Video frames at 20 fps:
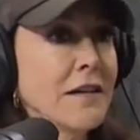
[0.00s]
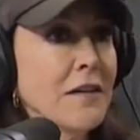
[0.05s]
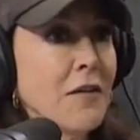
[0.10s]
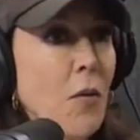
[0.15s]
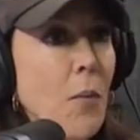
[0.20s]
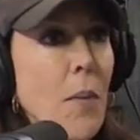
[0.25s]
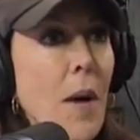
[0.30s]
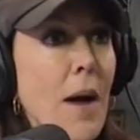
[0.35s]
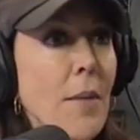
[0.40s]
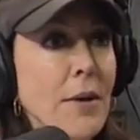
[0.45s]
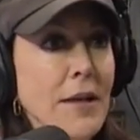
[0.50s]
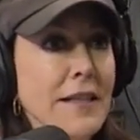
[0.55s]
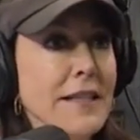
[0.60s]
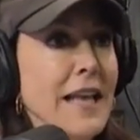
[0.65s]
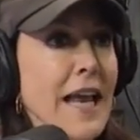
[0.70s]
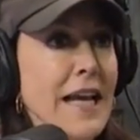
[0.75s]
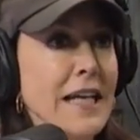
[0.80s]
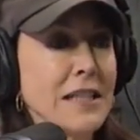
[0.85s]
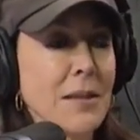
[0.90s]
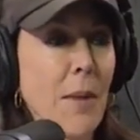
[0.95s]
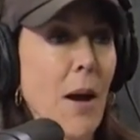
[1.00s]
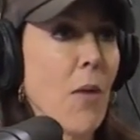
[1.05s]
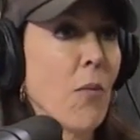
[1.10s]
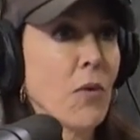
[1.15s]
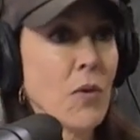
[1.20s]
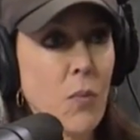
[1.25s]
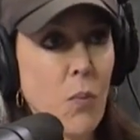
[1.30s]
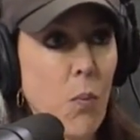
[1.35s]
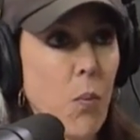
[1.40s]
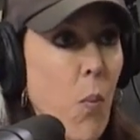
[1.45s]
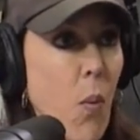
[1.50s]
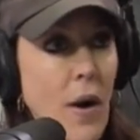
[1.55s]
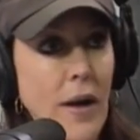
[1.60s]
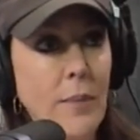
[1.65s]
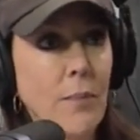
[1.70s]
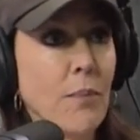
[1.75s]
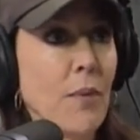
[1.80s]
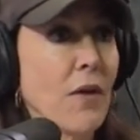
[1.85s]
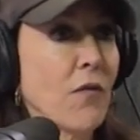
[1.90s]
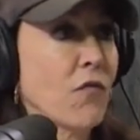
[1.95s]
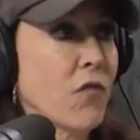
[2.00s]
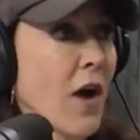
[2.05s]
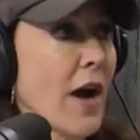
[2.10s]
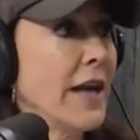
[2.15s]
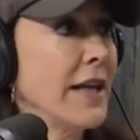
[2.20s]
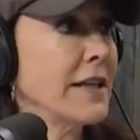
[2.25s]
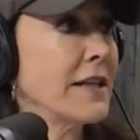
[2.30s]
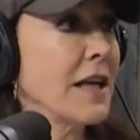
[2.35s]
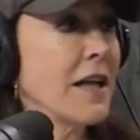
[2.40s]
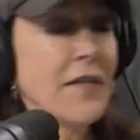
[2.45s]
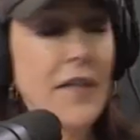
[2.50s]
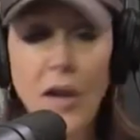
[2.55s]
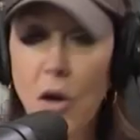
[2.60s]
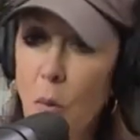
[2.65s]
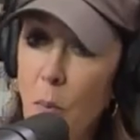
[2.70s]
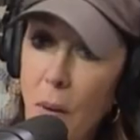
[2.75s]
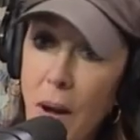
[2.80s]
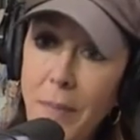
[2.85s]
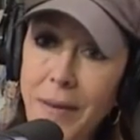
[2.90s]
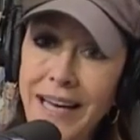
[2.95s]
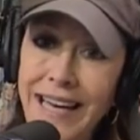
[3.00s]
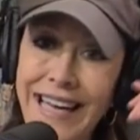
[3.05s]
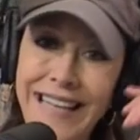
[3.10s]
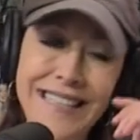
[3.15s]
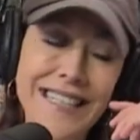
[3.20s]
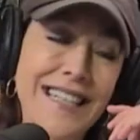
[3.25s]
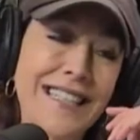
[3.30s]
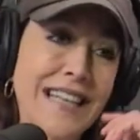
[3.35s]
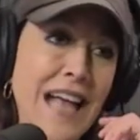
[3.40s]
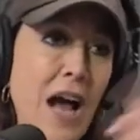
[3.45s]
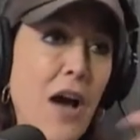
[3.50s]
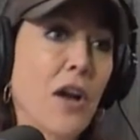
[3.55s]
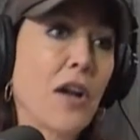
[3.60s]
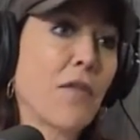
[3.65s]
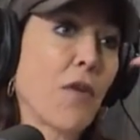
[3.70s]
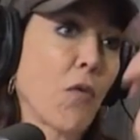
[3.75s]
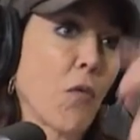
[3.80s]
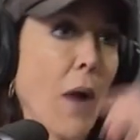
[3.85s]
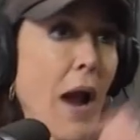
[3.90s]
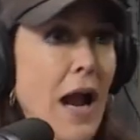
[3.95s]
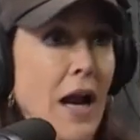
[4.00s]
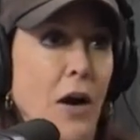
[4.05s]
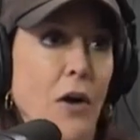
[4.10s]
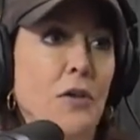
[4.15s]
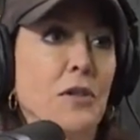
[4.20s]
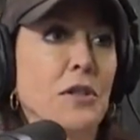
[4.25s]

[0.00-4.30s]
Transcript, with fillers: Oh, Obama oh, yeah. takes him out with one, right? Then yeah. Obama gets us out of Iraq, our